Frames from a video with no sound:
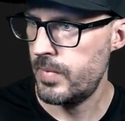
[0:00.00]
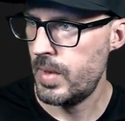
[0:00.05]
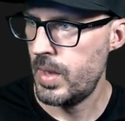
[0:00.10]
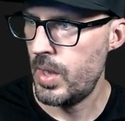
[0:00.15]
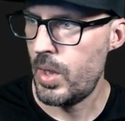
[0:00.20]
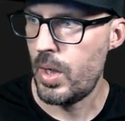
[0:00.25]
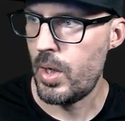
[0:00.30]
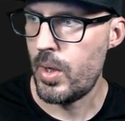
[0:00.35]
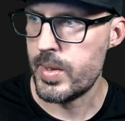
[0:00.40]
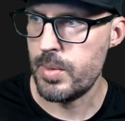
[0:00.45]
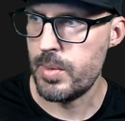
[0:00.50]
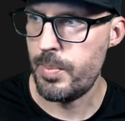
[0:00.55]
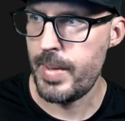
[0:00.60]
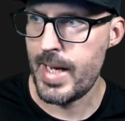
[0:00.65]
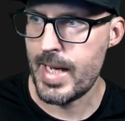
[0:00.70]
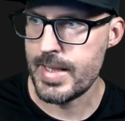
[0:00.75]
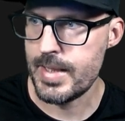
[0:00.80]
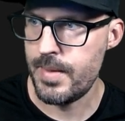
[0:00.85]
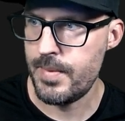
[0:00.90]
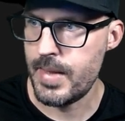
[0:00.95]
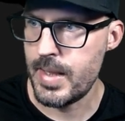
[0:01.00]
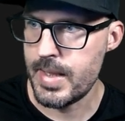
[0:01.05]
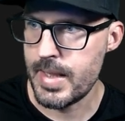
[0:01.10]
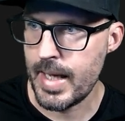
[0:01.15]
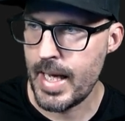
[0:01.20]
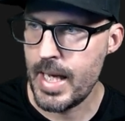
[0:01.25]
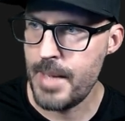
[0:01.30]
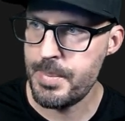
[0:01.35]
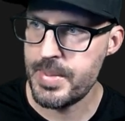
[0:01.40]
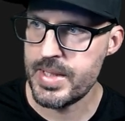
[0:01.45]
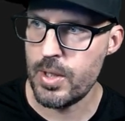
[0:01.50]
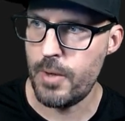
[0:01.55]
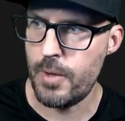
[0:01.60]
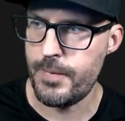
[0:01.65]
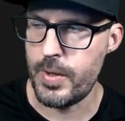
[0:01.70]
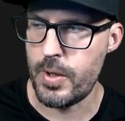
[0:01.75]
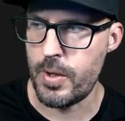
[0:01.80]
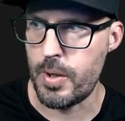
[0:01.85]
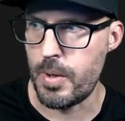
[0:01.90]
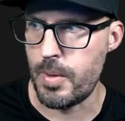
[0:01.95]
You can also pass in the type. So if
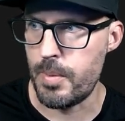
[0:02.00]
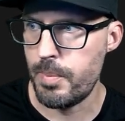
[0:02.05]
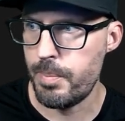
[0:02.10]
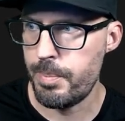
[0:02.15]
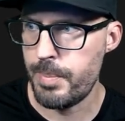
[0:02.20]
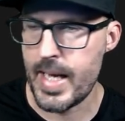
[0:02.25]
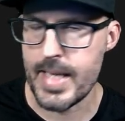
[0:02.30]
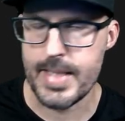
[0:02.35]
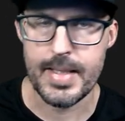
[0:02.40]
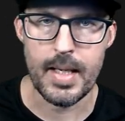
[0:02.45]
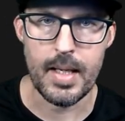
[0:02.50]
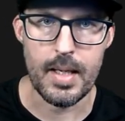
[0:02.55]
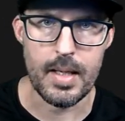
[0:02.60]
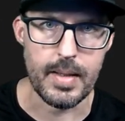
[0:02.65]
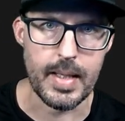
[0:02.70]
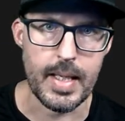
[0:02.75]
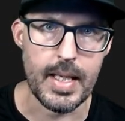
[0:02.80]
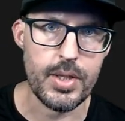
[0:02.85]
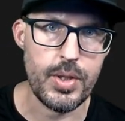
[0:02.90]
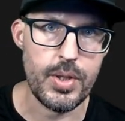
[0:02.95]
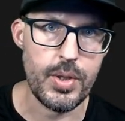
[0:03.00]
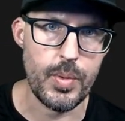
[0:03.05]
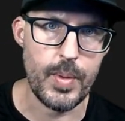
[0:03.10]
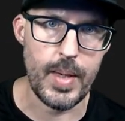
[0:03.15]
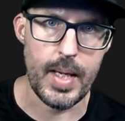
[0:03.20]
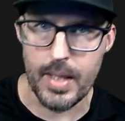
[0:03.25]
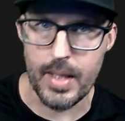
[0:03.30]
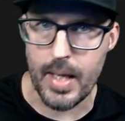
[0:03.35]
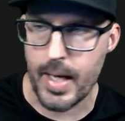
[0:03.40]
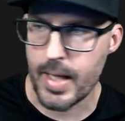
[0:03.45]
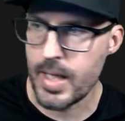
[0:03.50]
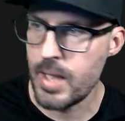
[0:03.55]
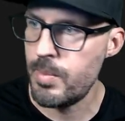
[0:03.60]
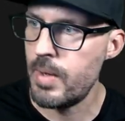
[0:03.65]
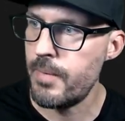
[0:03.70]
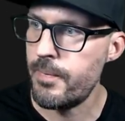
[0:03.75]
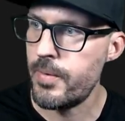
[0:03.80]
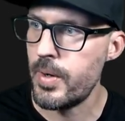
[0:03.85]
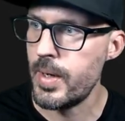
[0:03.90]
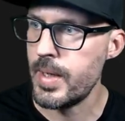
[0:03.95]
you're passing in a link to a
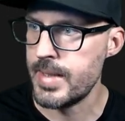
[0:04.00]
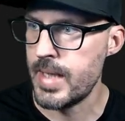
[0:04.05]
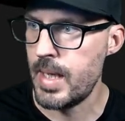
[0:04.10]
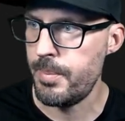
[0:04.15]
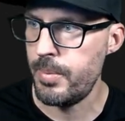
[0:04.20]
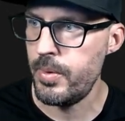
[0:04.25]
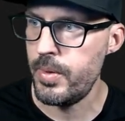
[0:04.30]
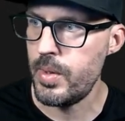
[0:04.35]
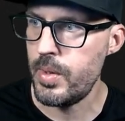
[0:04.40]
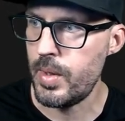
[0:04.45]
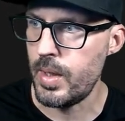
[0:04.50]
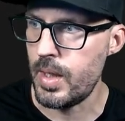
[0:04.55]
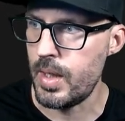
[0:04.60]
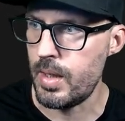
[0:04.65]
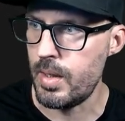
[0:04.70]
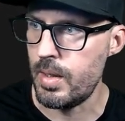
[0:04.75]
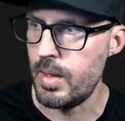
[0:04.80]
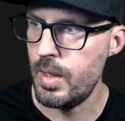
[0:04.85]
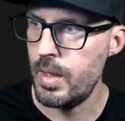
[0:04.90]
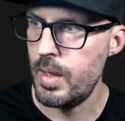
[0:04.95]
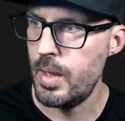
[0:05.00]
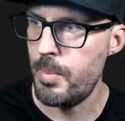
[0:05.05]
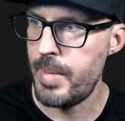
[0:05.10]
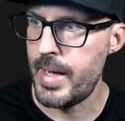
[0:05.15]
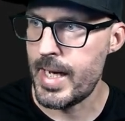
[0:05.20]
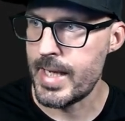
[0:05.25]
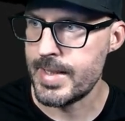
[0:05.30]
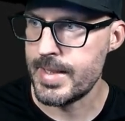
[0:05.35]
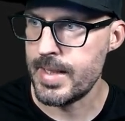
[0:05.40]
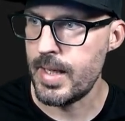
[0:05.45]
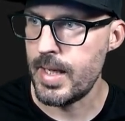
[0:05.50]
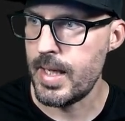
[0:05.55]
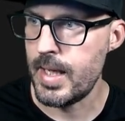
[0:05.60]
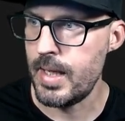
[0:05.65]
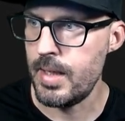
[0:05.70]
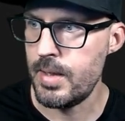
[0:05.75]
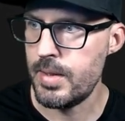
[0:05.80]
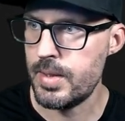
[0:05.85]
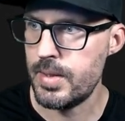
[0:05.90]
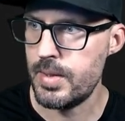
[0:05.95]
document, for example, you can pass in a
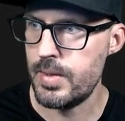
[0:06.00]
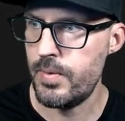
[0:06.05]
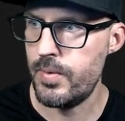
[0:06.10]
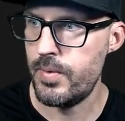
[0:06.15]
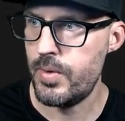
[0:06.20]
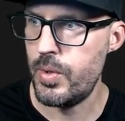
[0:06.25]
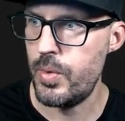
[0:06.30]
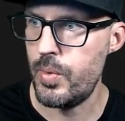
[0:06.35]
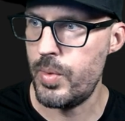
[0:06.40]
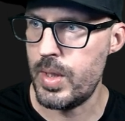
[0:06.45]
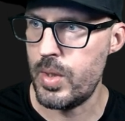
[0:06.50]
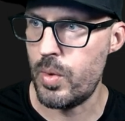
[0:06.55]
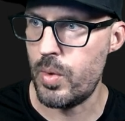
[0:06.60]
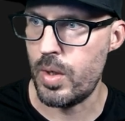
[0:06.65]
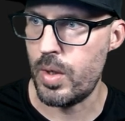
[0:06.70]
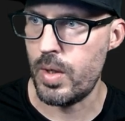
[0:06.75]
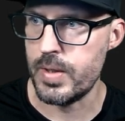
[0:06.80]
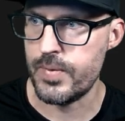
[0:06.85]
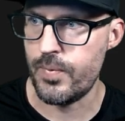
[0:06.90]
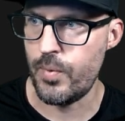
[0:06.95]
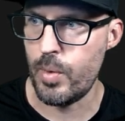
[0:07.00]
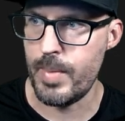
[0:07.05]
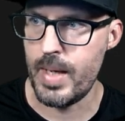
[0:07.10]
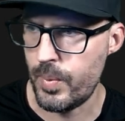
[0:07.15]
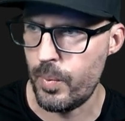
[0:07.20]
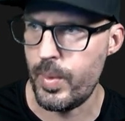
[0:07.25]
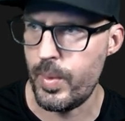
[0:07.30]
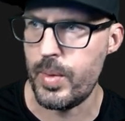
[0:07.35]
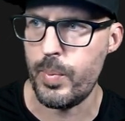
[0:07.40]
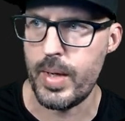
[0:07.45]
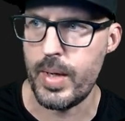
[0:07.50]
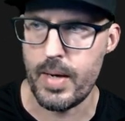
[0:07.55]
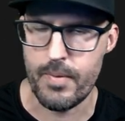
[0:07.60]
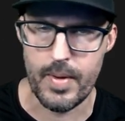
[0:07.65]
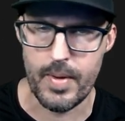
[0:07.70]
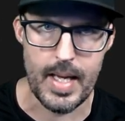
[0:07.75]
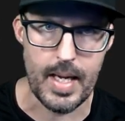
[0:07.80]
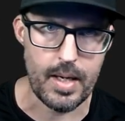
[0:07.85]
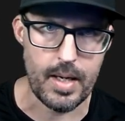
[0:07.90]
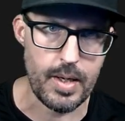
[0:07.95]
hint to the URL's format with whatever
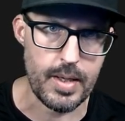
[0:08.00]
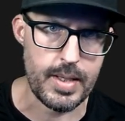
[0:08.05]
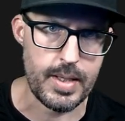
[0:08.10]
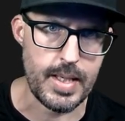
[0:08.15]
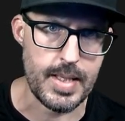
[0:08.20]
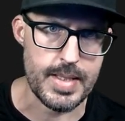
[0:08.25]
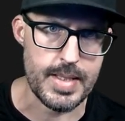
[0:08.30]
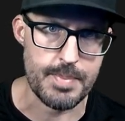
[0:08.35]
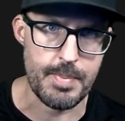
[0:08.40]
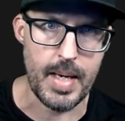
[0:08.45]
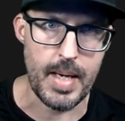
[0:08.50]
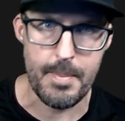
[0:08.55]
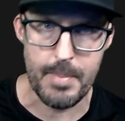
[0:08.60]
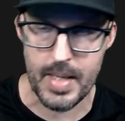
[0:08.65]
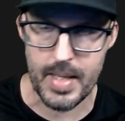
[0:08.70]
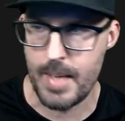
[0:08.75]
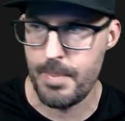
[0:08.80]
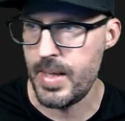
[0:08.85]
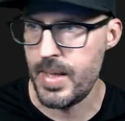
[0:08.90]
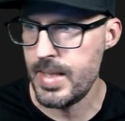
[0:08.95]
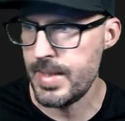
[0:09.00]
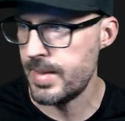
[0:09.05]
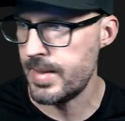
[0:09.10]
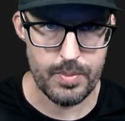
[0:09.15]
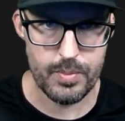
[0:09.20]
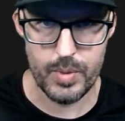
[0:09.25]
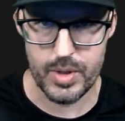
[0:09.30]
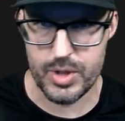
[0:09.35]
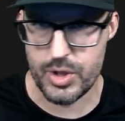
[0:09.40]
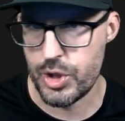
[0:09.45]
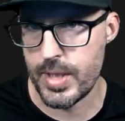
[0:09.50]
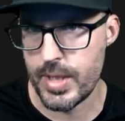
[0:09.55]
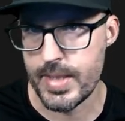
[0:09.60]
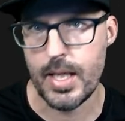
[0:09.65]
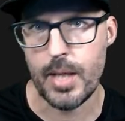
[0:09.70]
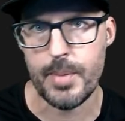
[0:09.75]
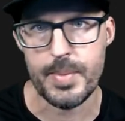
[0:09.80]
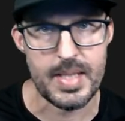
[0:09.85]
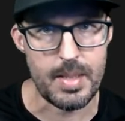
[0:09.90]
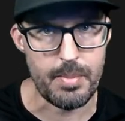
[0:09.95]
that content's MIME type is, which just
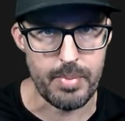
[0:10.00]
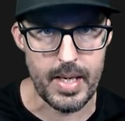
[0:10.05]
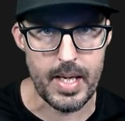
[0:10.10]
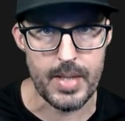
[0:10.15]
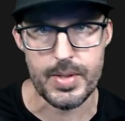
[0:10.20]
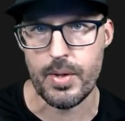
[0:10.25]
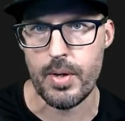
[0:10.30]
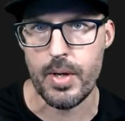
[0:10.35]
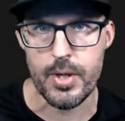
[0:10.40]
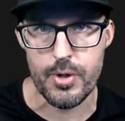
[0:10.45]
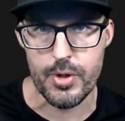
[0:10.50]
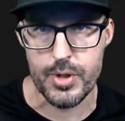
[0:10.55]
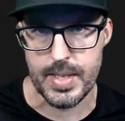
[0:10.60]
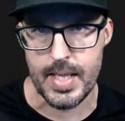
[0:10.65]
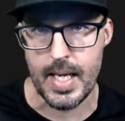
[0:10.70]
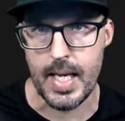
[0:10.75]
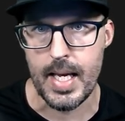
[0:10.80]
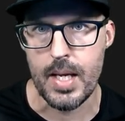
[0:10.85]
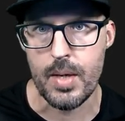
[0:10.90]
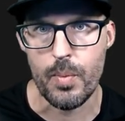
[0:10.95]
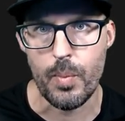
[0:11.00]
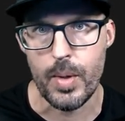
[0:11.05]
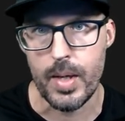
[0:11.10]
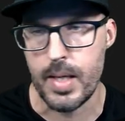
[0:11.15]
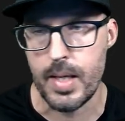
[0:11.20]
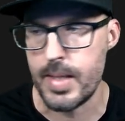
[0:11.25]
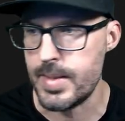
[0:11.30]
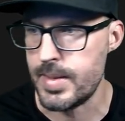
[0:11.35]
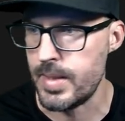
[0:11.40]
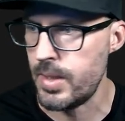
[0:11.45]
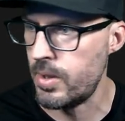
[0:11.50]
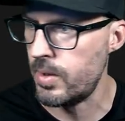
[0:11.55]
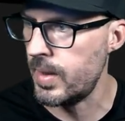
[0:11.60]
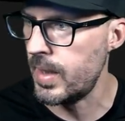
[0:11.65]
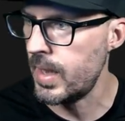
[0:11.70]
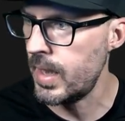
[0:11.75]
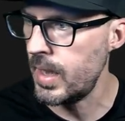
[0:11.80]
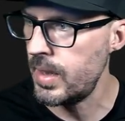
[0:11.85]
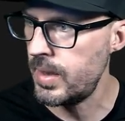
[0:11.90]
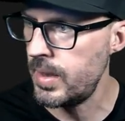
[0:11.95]
helps the browser understand what it is that you're
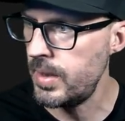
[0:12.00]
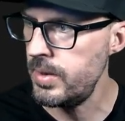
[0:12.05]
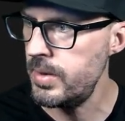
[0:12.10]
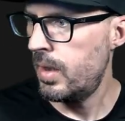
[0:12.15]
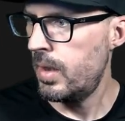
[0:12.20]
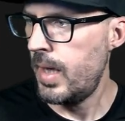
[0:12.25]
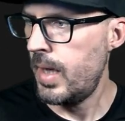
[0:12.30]
linking to.